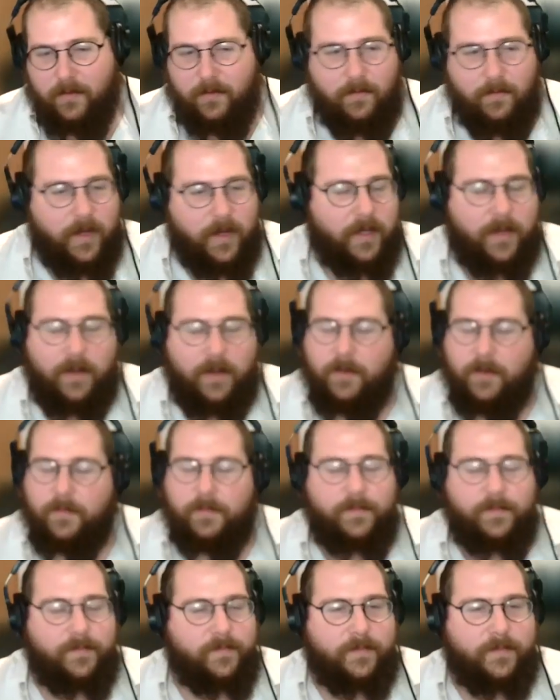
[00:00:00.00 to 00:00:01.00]
Way to
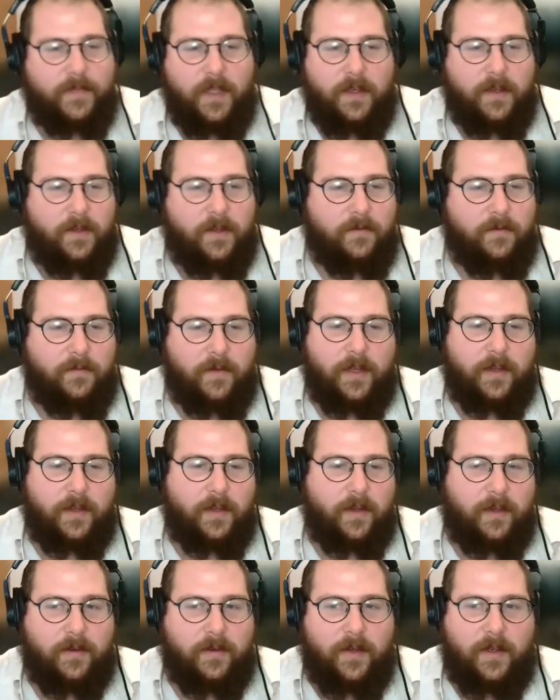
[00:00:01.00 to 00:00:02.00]

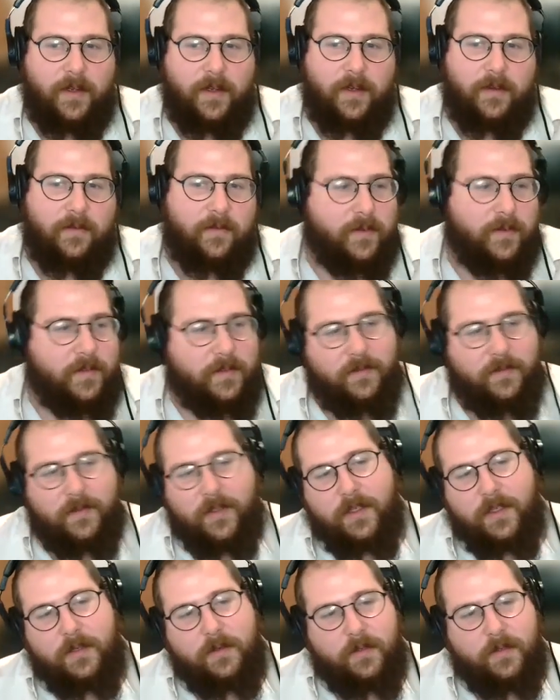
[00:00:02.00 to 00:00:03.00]
go. Well, dude,
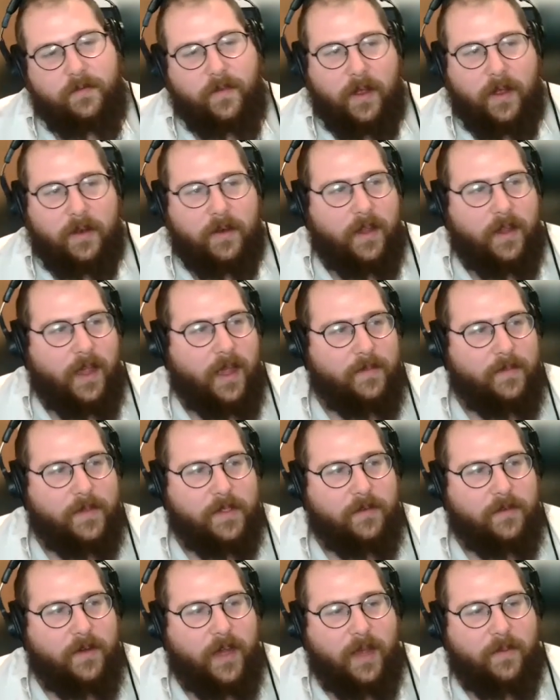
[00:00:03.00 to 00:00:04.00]
this was fun. I'm
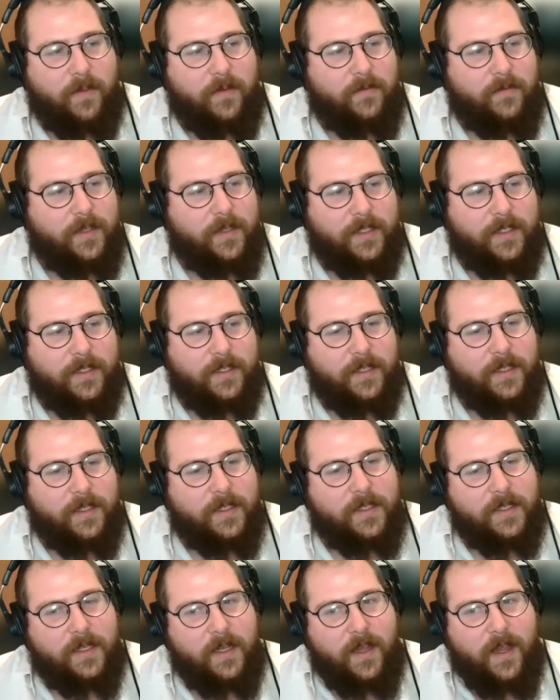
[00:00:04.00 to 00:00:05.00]
so happy we did
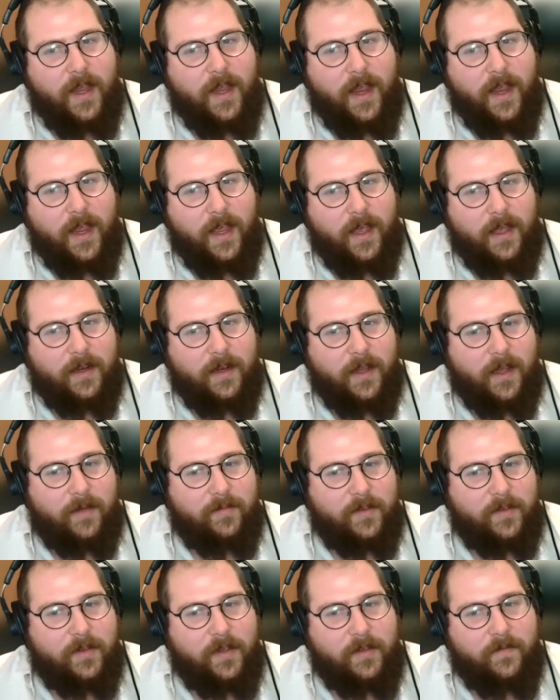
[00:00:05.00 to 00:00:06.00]
this. And
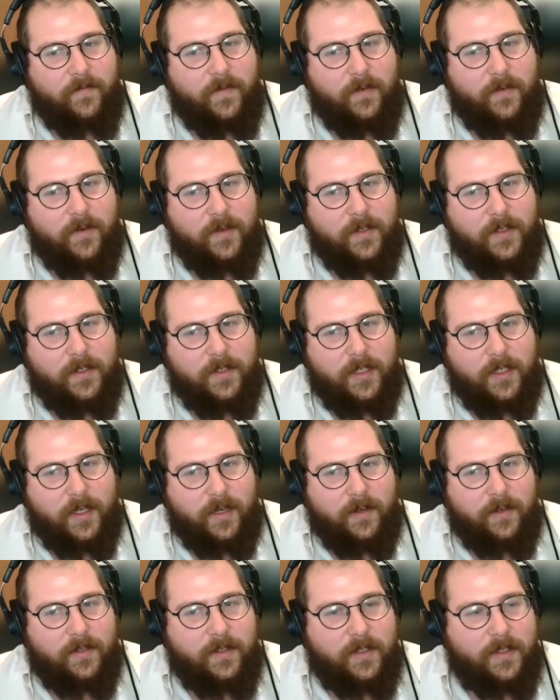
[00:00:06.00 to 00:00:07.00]
I'm looking forward to
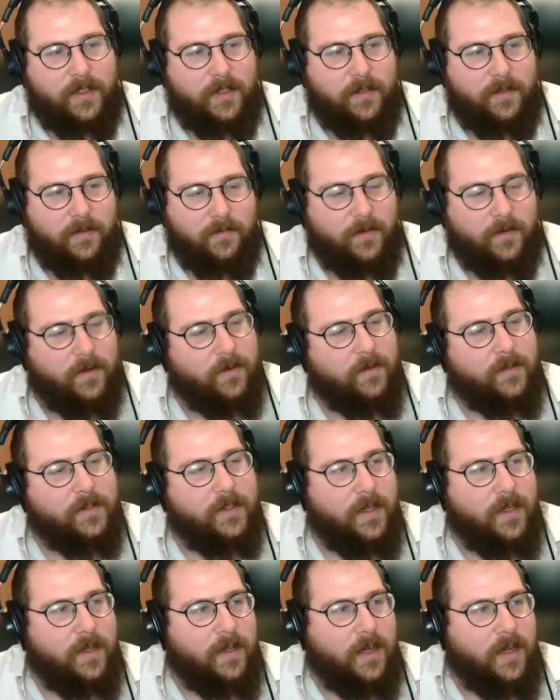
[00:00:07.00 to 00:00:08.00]
sharing this to the
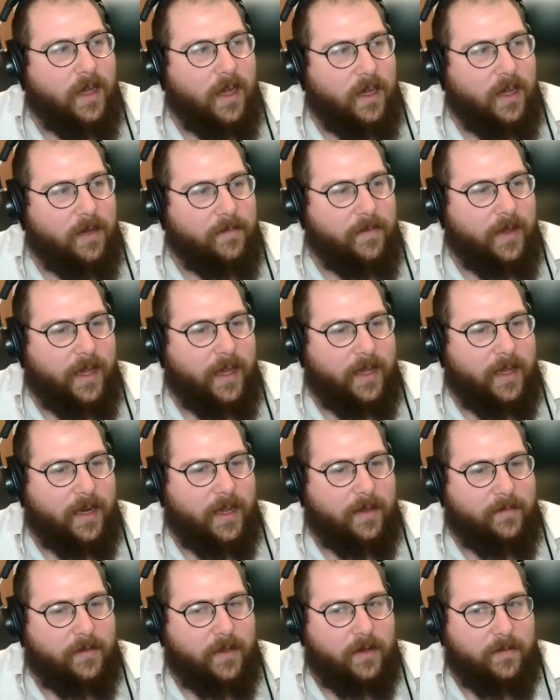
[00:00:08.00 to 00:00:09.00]
world. And
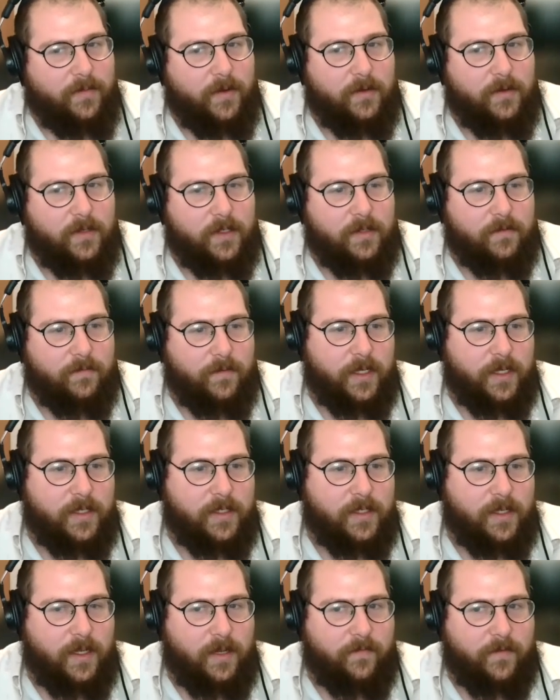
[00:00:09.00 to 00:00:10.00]
I'm going to post
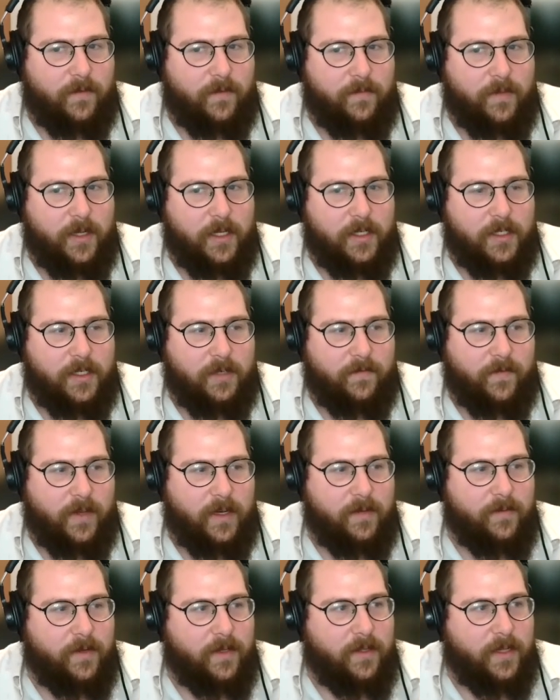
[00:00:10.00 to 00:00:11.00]
Rick's information. If
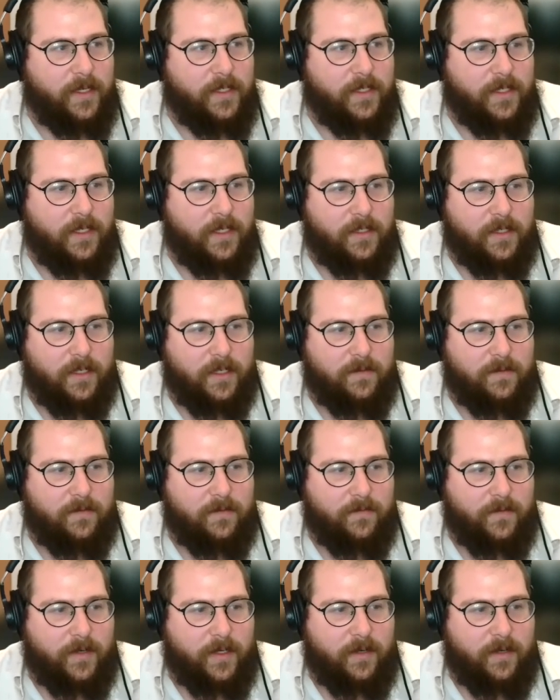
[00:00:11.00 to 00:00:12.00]
anybody'd like to get in touch
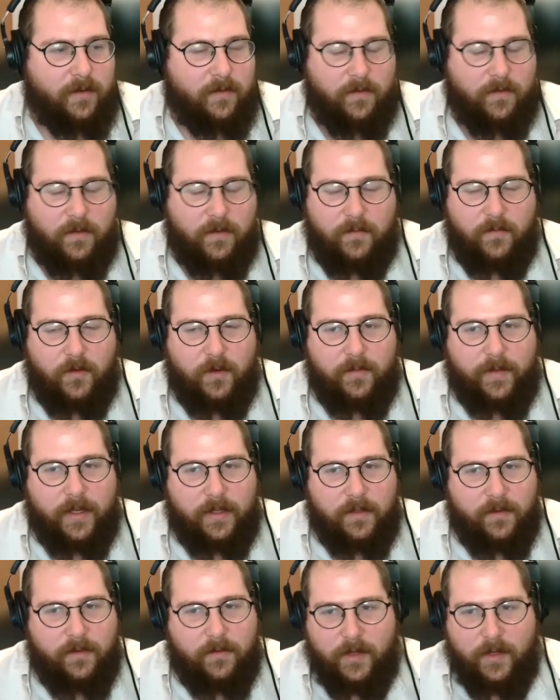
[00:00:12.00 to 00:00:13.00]
with Rick or learn more
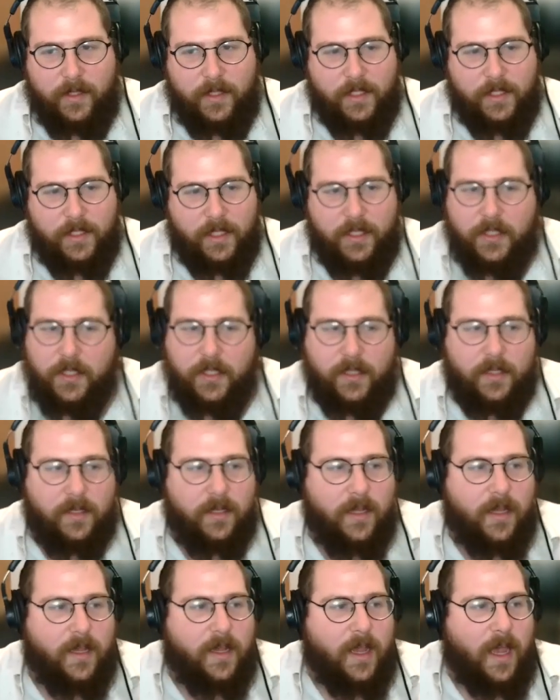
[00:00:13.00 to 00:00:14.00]
about the organization,
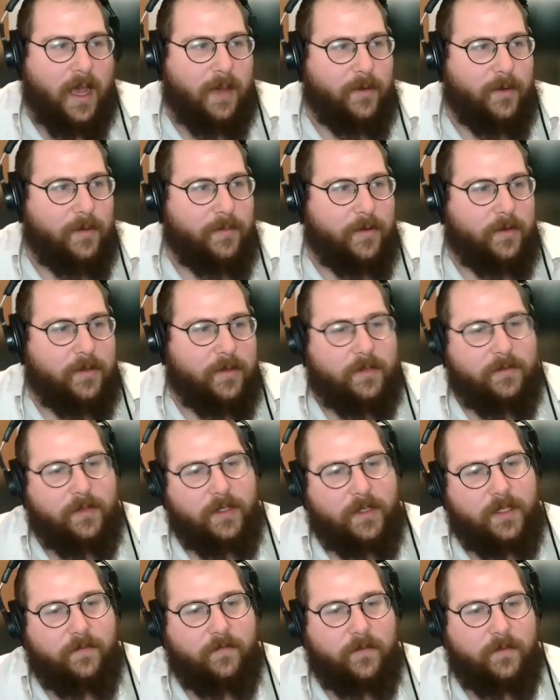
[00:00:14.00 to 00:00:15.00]
I'm going to post
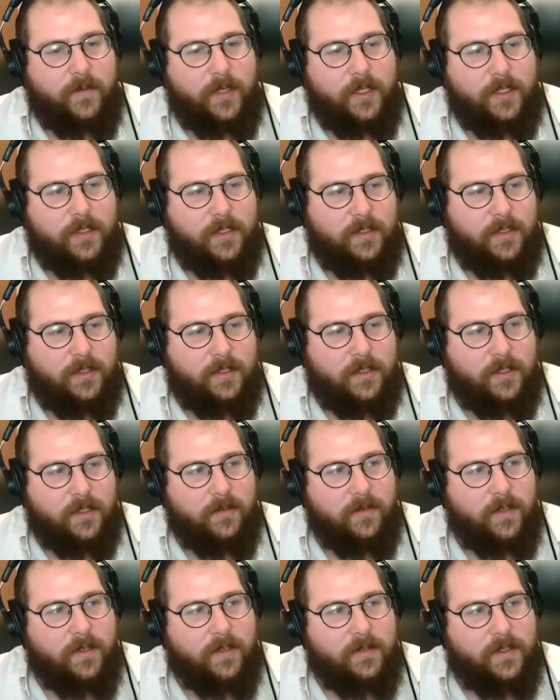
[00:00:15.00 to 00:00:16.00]
Rick's information in the
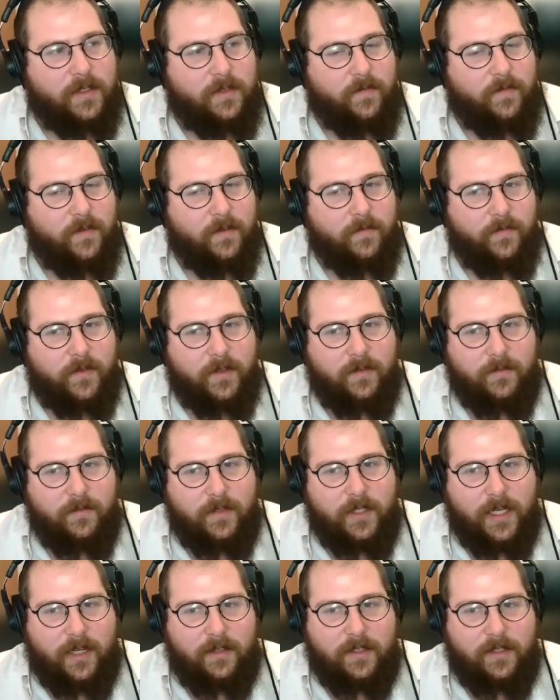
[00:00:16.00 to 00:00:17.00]
show notes. You feel free to
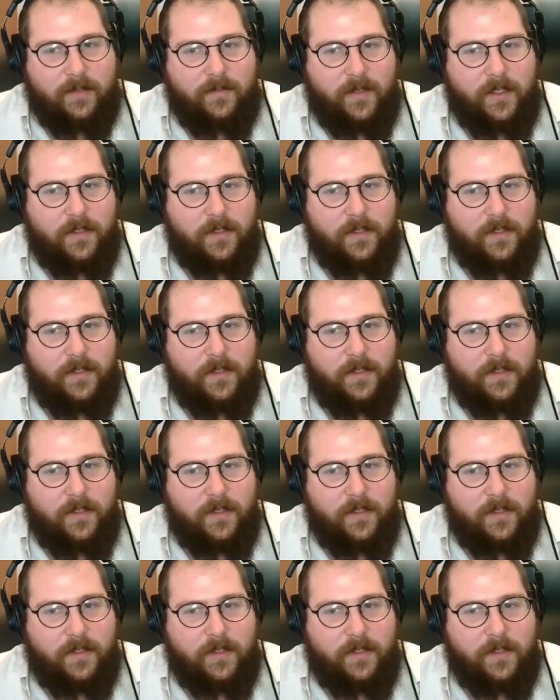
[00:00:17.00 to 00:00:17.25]
reach out to him.